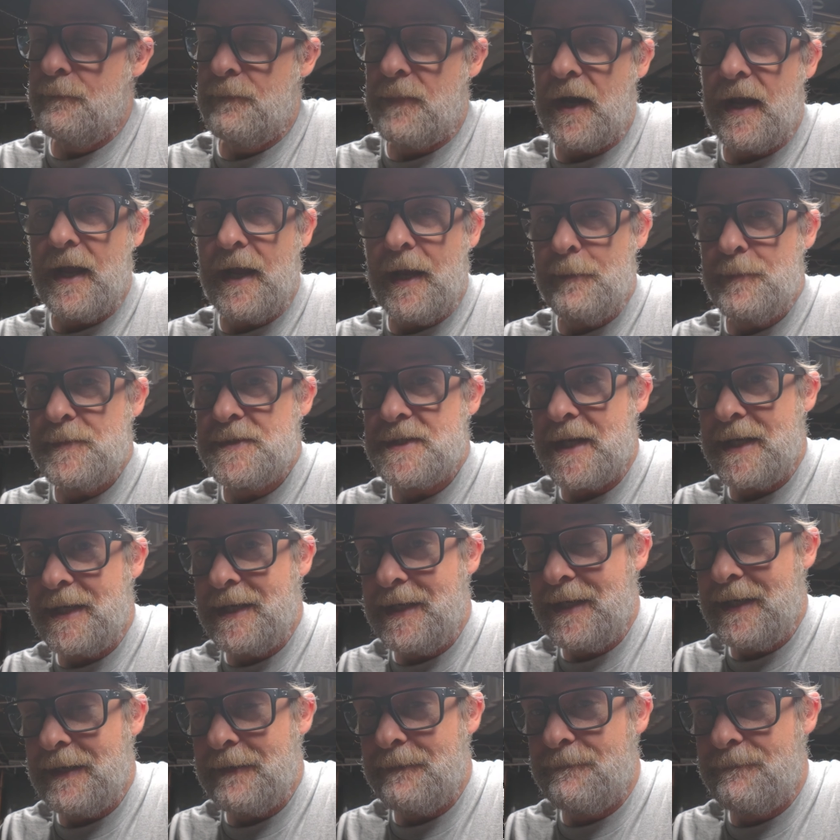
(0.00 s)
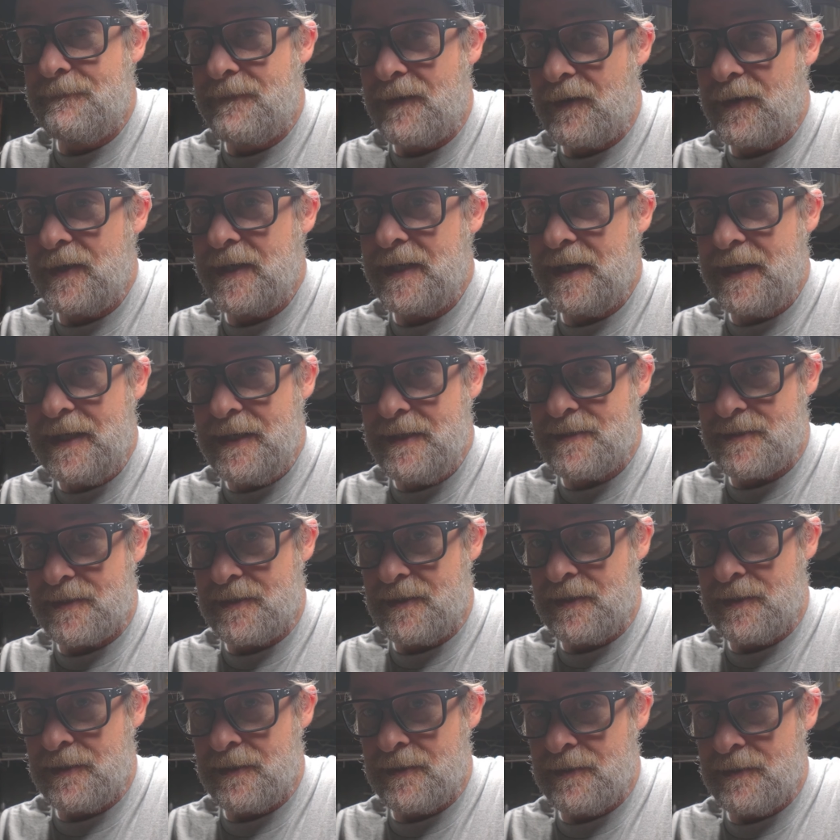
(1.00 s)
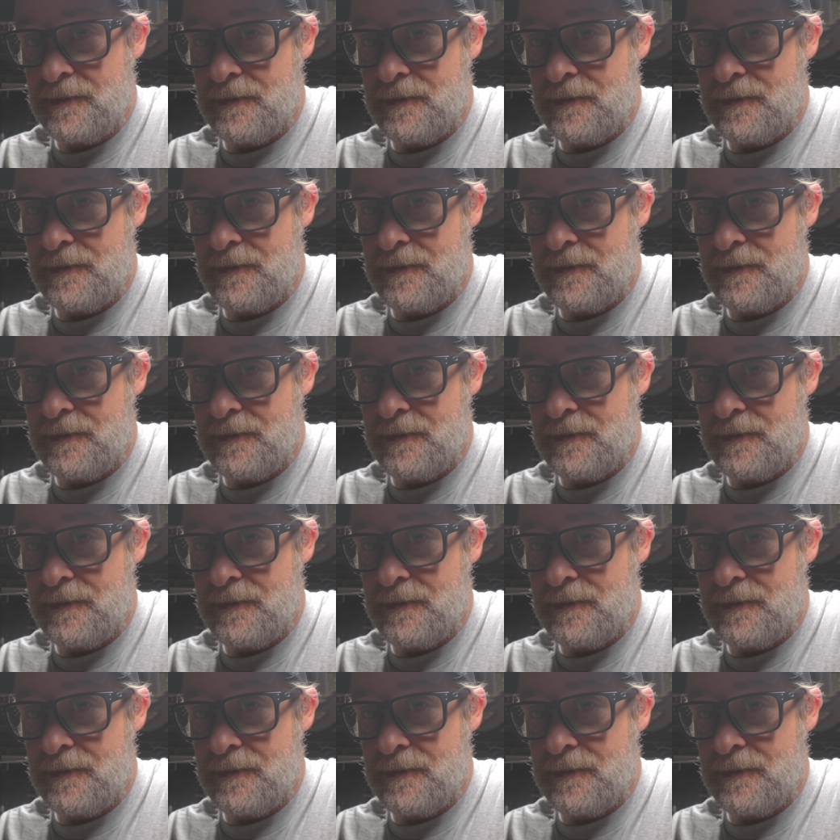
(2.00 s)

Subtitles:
but I am taking it very easy.